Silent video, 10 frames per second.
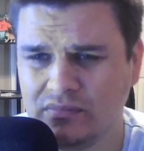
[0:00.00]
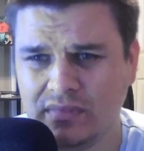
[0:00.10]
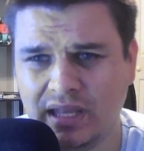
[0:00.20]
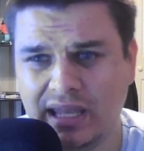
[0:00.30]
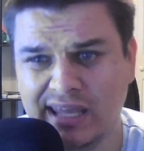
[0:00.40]

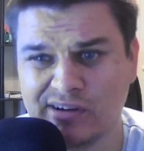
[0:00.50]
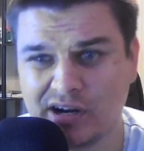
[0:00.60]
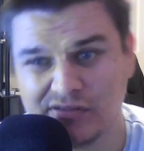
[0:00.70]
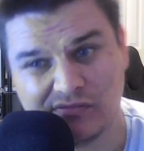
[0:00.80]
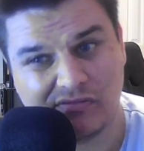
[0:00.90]
and
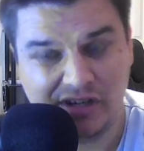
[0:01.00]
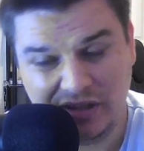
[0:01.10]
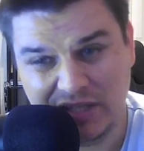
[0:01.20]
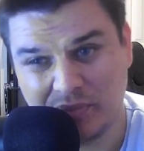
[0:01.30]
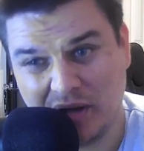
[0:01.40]
are
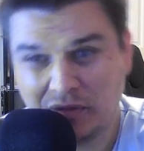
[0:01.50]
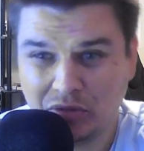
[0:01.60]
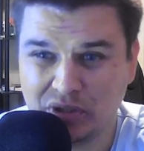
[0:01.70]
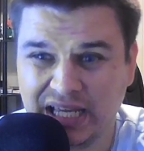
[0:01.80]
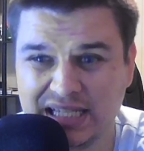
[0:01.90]
really
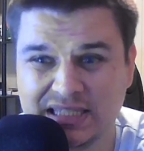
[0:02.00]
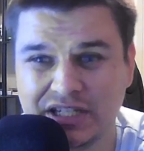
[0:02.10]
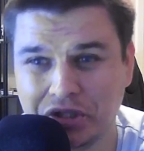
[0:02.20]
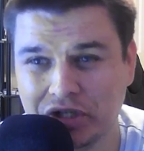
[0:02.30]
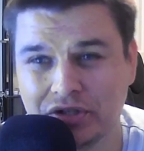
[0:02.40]
probably
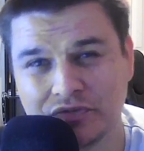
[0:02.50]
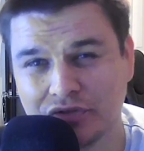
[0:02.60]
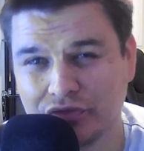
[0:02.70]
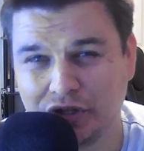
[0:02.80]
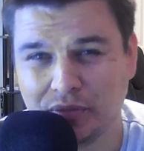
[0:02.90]
S-tier heroes for
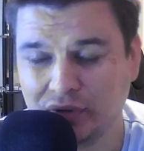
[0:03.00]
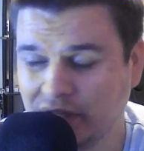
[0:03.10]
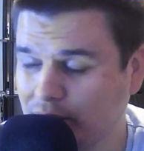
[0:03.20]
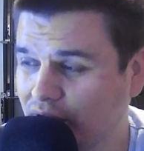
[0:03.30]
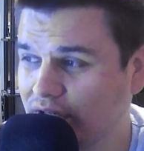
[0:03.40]
free-to-play
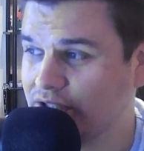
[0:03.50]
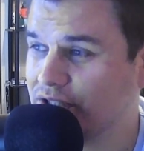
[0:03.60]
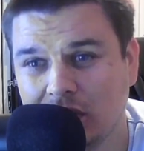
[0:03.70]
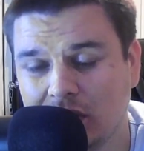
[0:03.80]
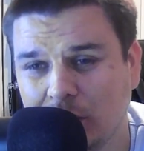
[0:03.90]

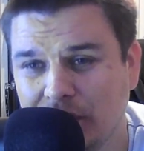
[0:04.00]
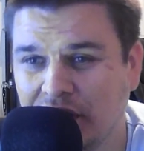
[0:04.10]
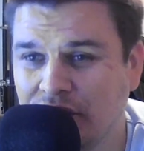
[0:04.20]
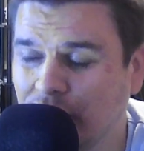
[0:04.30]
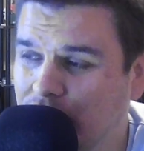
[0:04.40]
players.
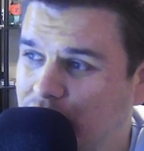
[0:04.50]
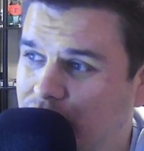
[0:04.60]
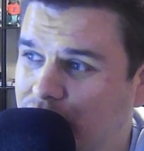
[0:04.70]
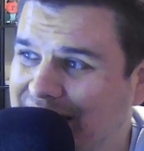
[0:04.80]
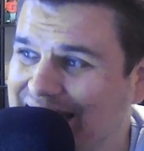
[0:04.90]
Without further
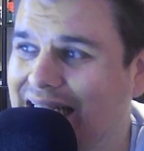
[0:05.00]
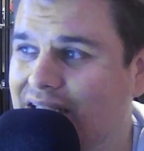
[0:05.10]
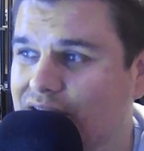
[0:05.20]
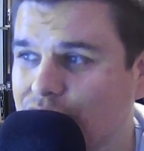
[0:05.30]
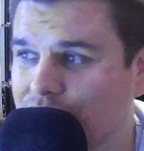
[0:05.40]
ado, let's get
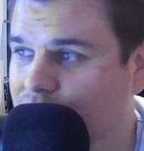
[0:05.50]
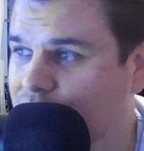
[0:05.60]
into it.